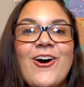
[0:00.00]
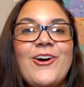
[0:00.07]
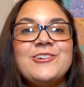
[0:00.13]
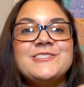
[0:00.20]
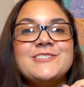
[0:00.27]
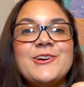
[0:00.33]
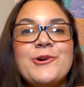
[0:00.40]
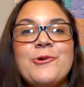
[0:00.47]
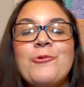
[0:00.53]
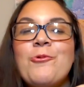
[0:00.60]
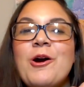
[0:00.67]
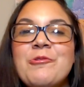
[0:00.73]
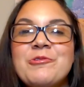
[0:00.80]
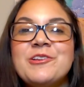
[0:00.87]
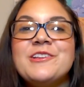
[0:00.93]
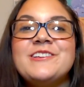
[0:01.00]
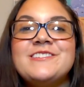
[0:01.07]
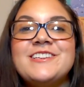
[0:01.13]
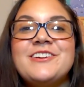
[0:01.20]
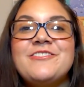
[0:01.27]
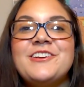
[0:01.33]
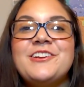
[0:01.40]
Also, what real
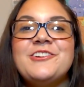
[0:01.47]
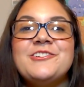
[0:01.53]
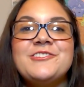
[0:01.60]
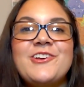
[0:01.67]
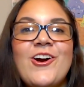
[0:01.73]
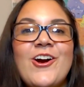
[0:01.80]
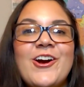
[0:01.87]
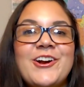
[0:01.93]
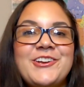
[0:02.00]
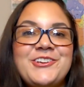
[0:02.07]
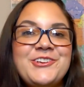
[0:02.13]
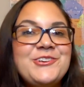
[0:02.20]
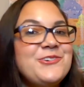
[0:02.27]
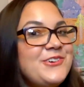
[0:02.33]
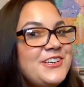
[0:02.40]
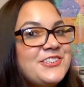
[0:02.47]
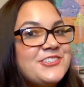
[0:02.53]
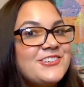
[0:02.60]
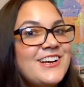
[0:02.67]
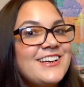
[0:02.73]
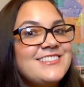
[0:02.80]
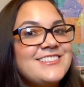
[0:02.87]
estate videos are you
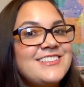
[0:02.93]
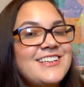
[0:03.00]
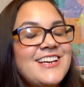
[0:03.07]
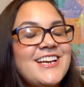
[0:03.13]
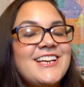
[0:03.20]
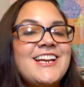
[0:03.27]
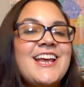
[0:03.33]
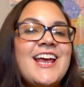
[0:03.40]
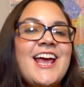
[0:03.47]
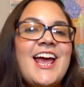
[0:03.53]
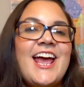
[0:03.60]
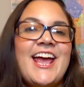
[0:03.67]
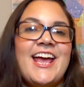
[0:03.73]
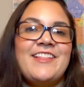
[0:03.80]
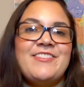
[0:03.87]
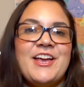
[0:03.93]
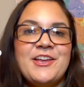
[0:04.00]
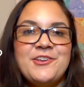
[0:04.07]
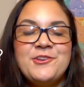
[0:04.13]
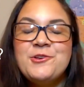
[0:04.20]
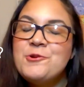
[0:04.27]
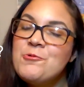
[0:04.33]
interested in and
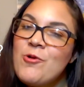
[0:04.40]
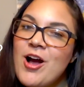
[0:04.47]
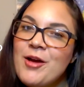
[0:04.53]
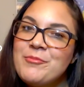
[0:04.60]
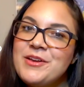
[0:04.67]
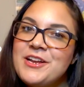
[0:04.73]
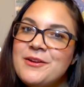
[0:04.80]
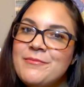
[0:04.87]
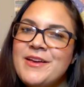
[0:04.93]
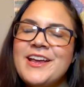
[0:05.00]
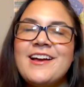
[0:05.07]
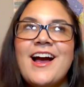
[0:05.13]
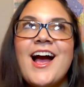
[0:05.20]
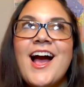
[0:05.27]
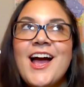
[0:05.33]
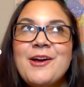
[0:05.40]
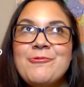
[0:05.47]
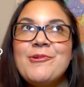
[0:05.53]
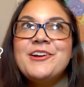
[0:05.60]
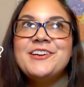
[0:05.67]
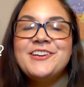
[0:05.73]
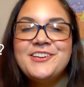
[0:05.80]
that you want me to make? I
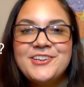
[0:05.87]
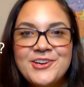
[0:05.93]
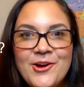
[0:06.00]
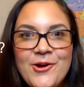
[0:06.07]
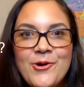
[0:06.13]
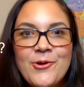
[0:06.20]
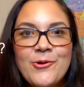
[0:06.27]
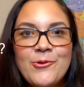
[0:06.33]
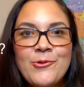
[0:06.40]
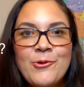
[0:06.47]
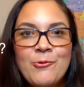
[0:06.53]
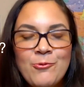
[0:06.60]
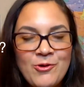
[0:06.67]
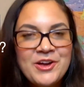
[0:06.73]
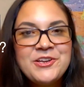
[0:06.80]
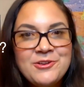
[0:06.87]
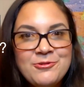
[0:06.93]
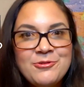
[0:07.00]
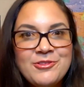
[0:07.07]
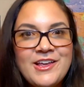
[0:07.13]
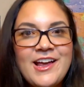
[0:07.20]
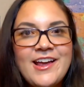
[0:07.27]
want to know what
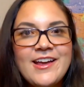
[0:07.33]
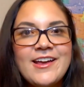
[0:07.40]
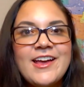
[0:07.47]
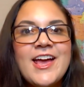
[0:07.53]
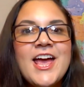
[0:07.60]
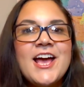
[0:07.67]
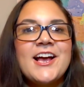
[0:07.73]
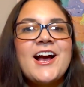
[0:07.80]
you think.